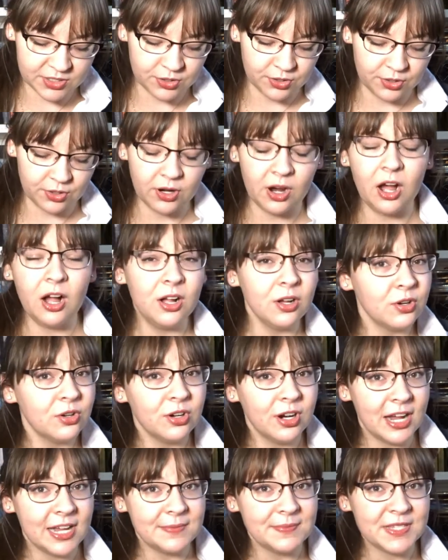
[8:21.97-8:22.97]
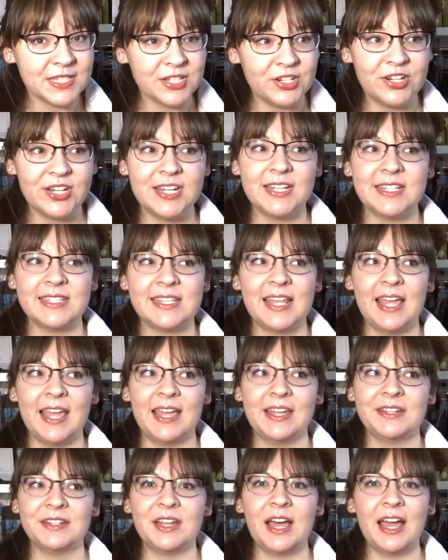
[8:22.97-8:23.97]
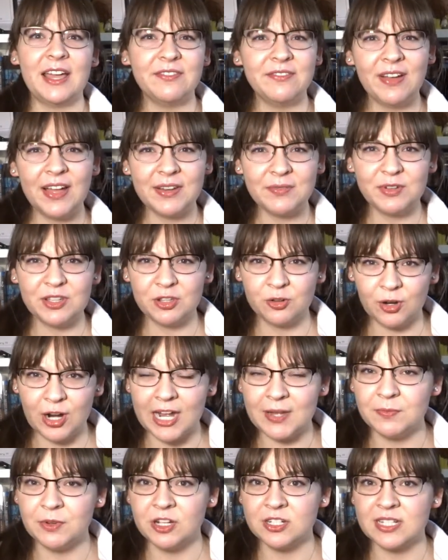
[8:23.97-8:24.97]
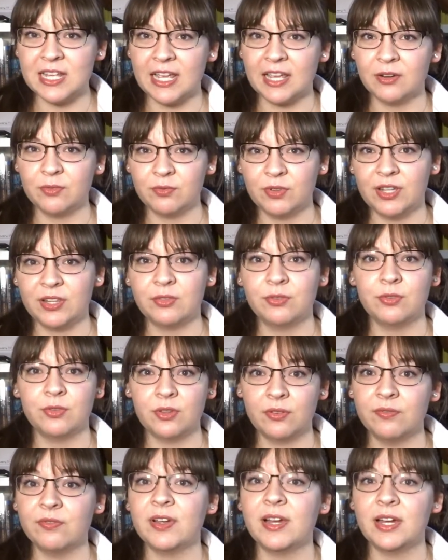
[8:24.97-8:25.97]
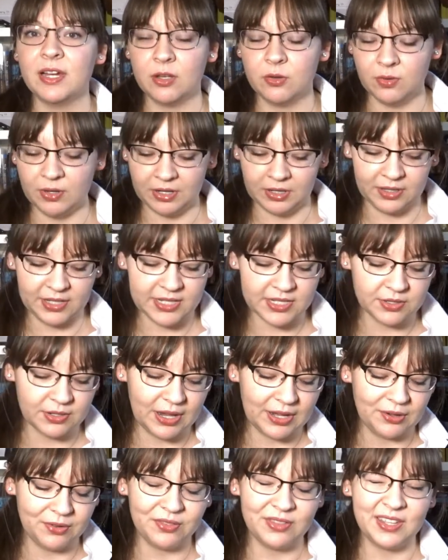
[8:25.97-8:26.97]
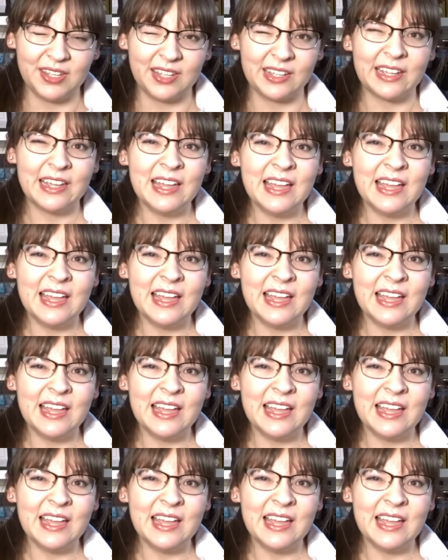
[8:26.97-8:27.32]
So they're all crime series, and I find with crime books I can read through them very quickly, so I don't think